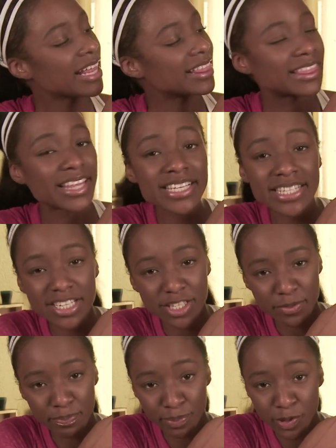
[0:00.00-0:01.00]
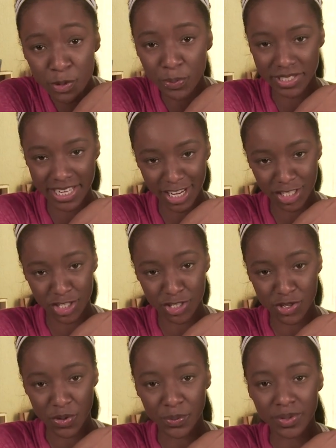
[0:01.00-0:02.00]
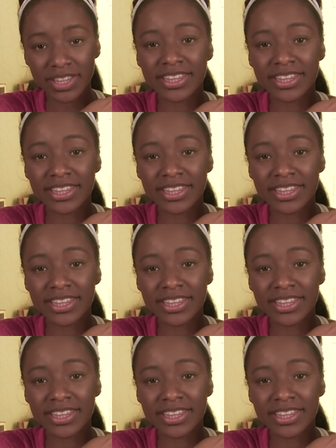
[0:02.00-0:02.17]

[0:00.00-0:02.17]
This is the blue protection zone